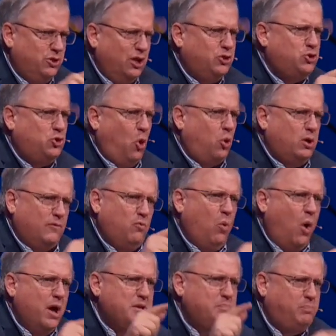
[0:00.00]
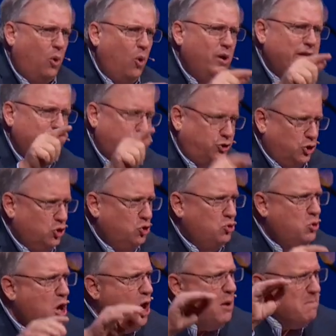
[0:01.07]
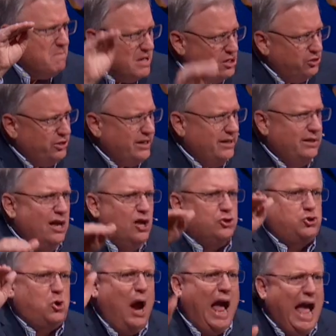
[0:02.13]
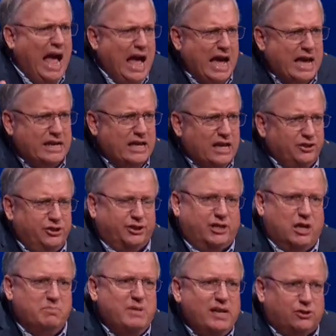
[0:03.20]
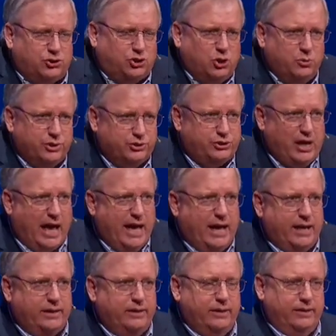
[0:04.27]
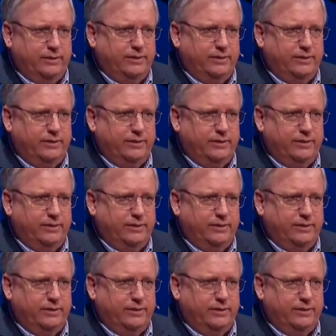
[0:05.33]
just short of 1.2 million tried to commit suicide.